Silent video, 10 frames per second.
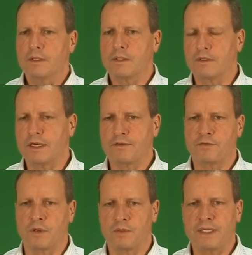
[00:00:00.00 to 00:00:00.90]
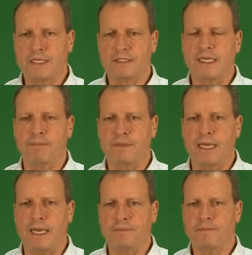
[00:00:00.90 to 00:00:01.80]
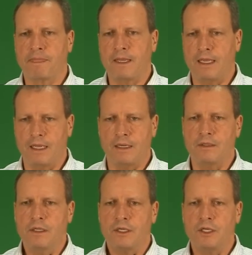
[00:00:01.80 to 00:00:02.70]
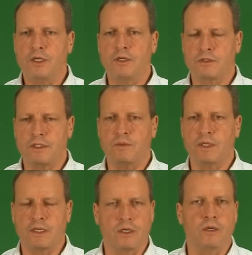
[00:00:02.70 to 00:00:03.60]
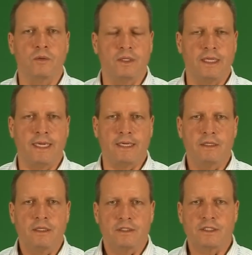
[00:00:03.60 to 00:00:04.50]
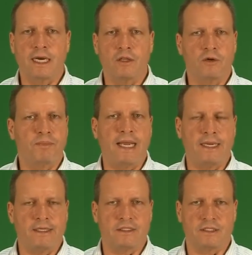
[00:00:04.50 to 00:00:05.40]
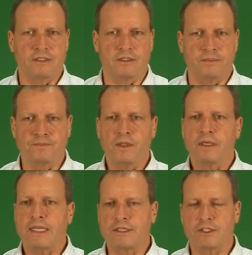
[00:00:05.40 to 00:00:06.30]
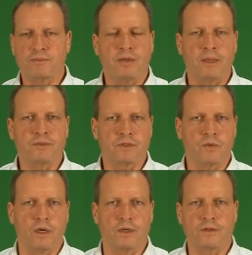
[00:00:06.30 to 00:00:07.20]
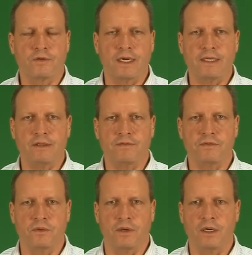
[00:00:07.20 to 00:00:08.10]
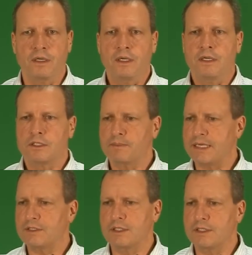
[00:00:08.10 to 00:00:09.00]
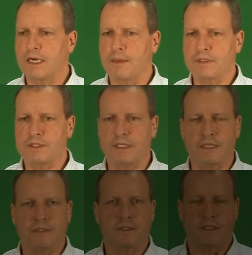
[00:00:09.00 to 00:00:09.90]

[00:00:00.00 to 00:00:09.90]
So therefore, we accept that, and you usually want to go with a shallow patented system that just pumps the water threatening the floor. Just makes good common sense.